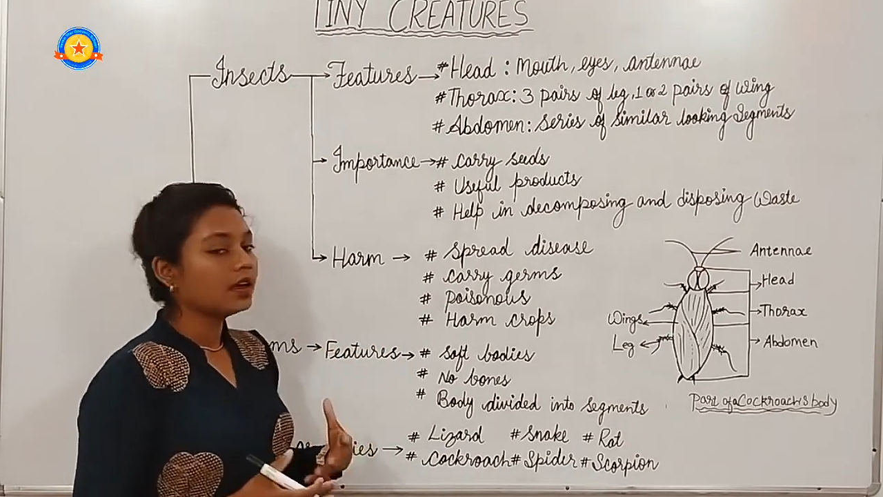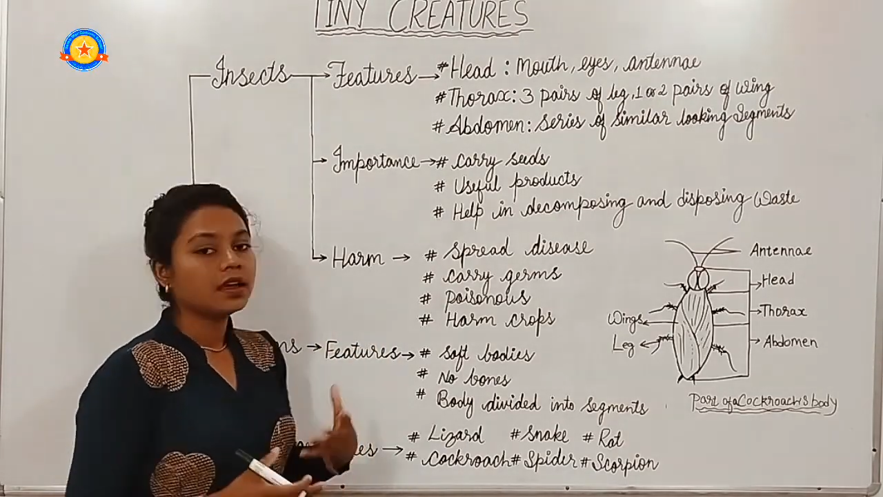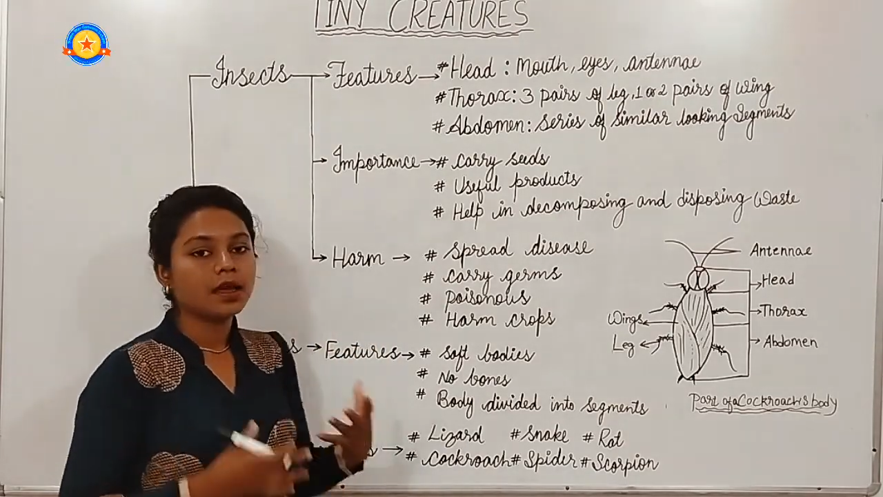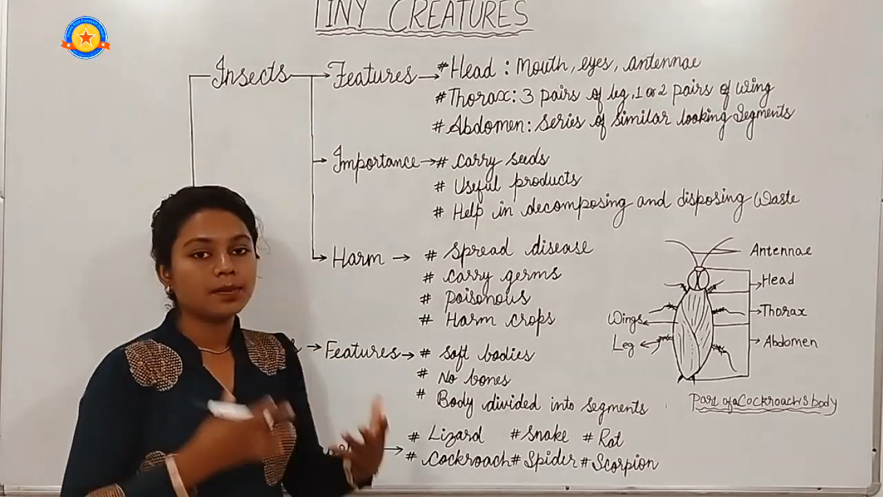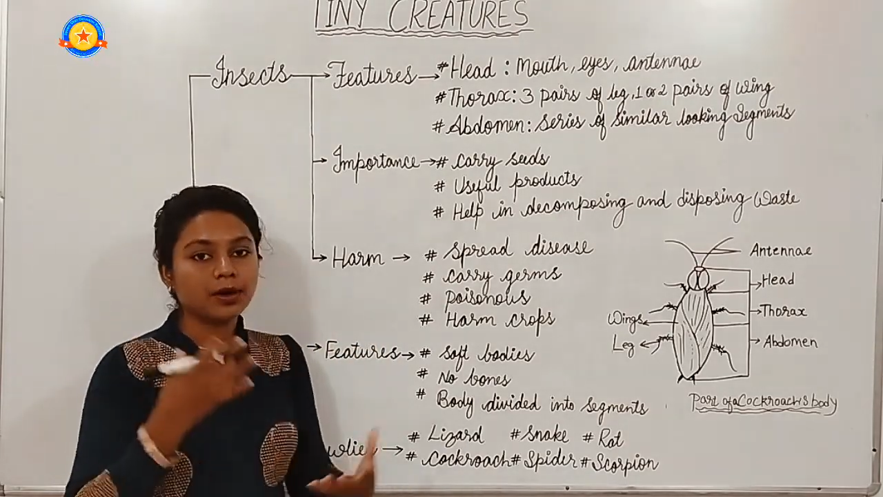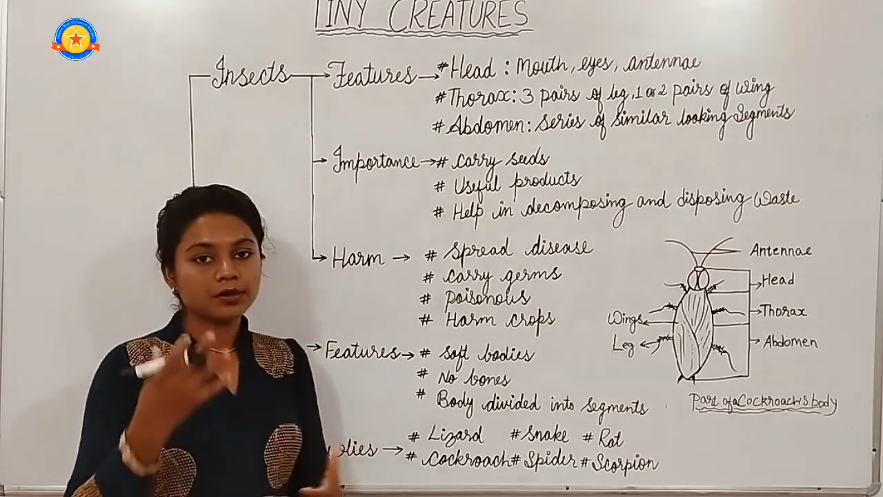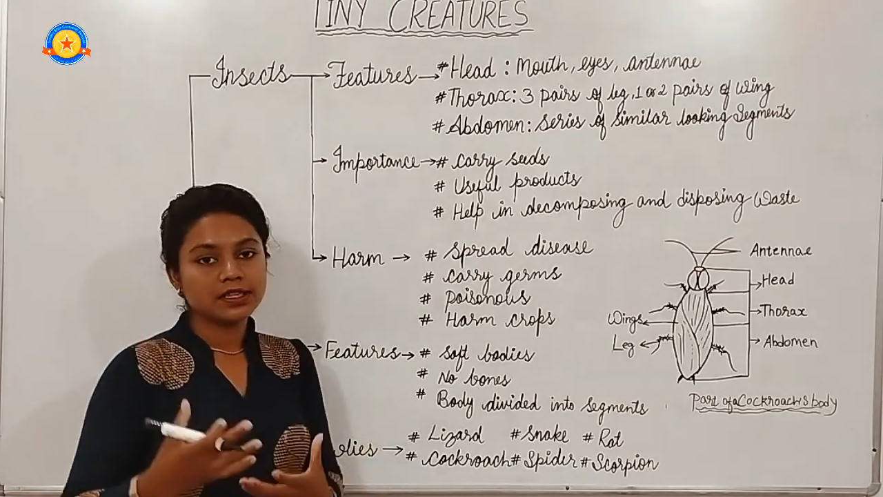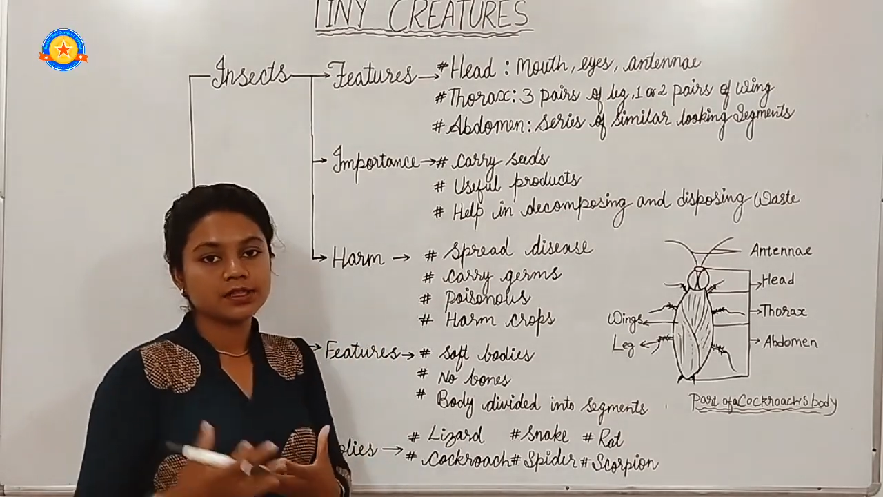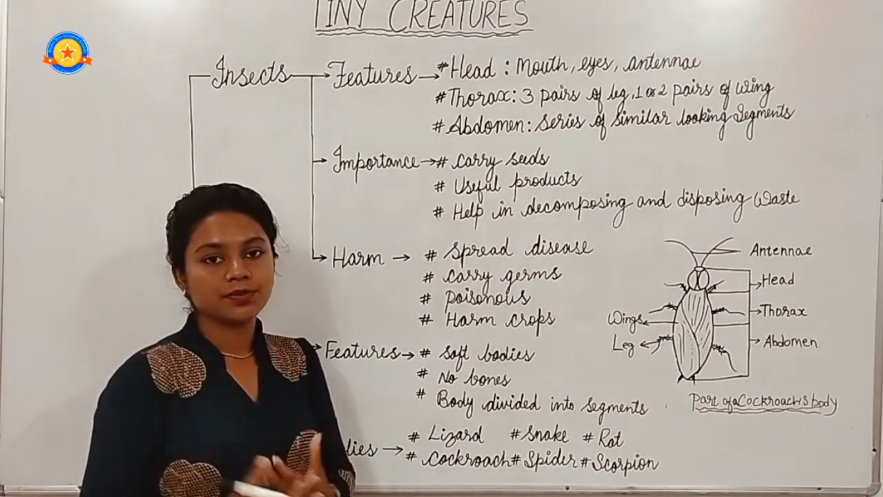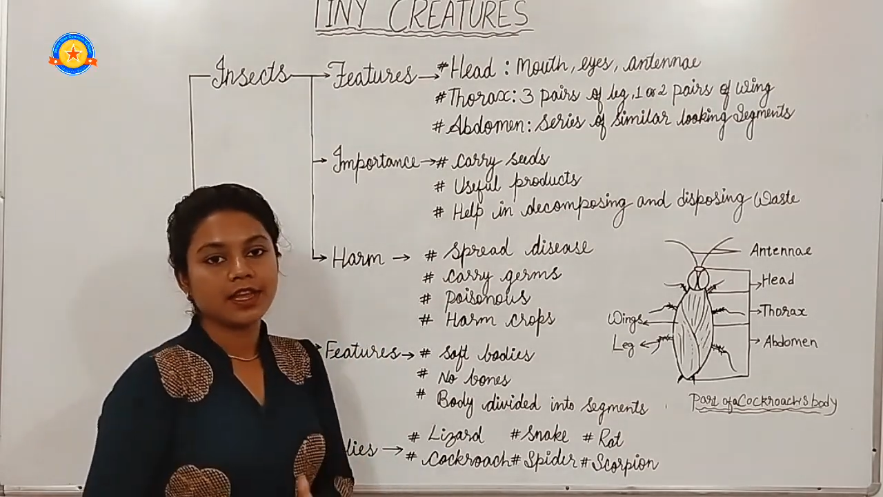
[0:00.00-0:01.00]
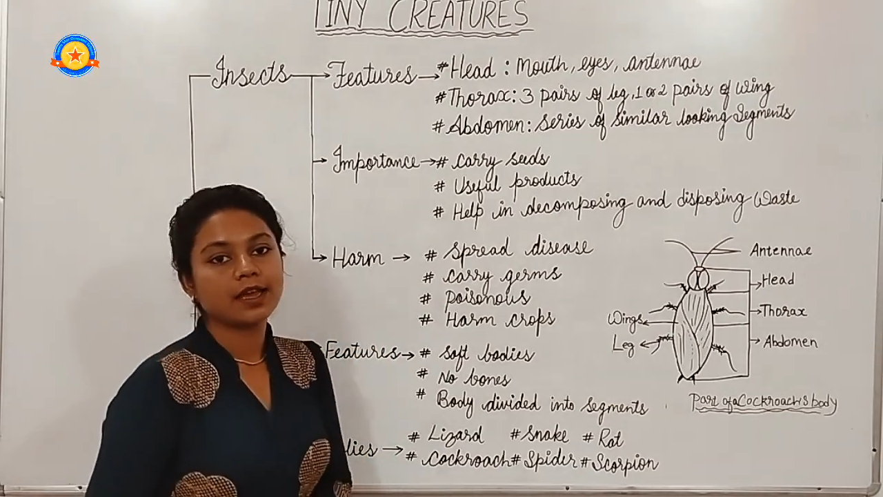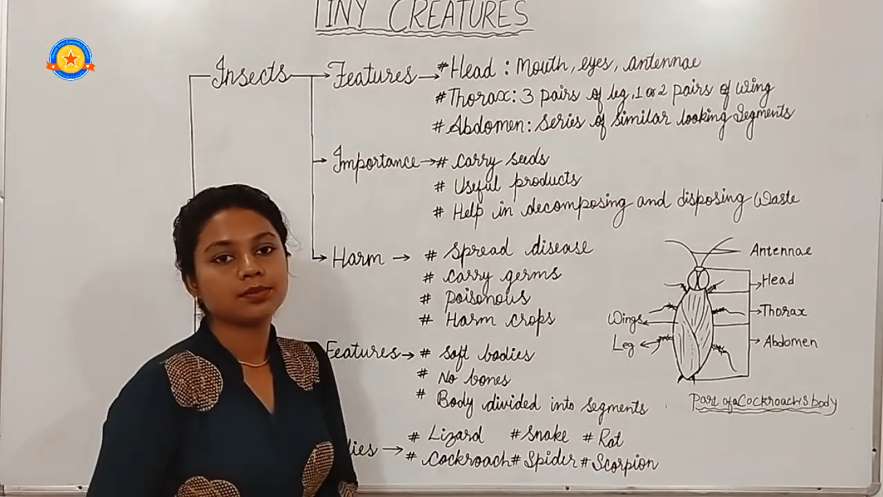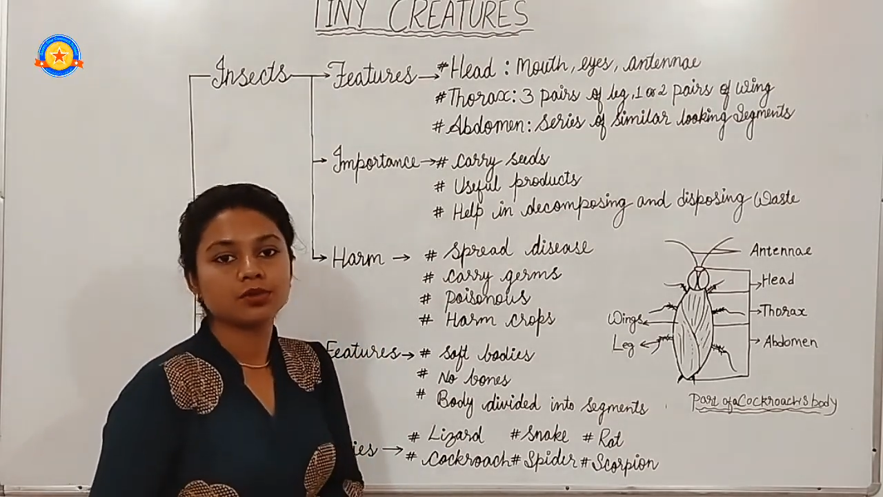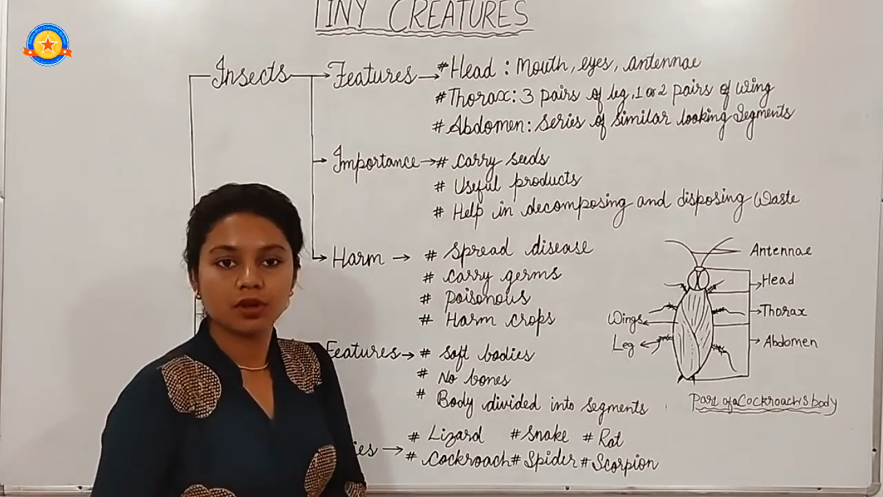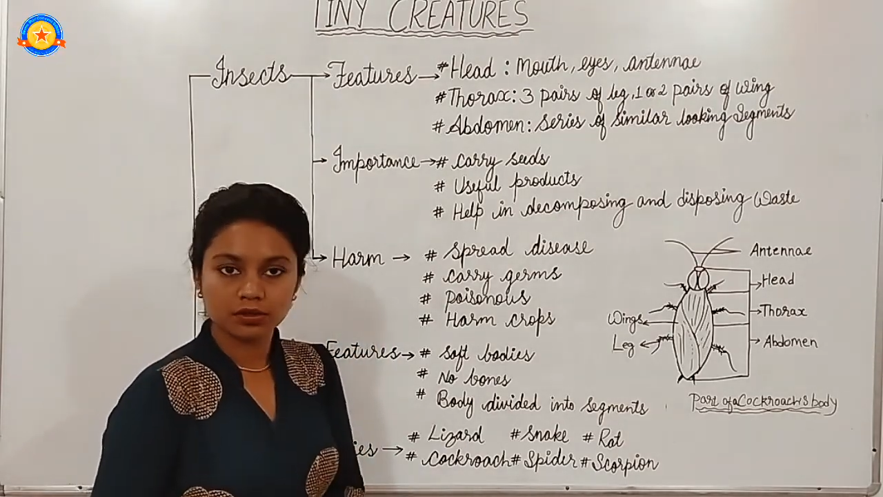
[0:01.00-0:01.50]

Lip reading: About this we have talked